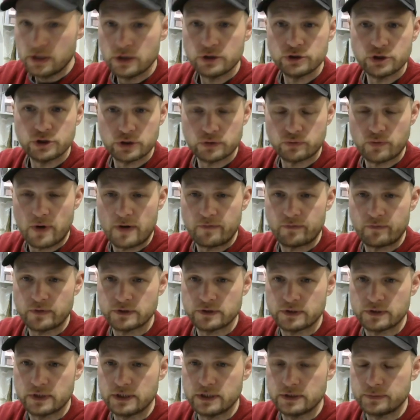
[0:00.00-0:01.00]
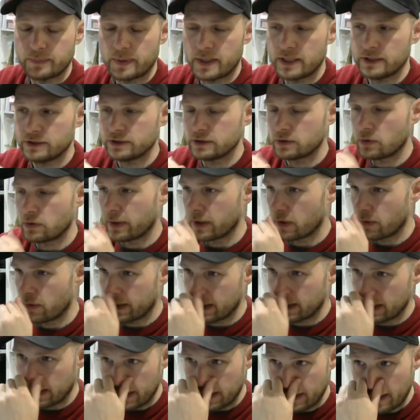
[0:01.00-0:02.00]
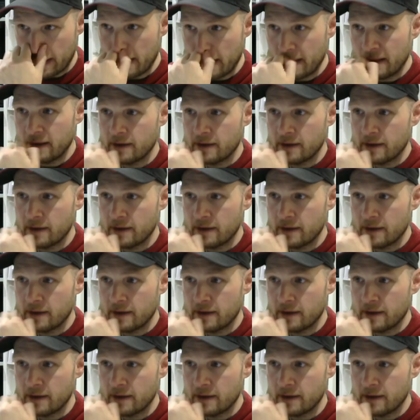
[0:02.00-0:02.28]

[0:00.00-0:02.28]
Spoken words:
just reference to these pages quite quickly.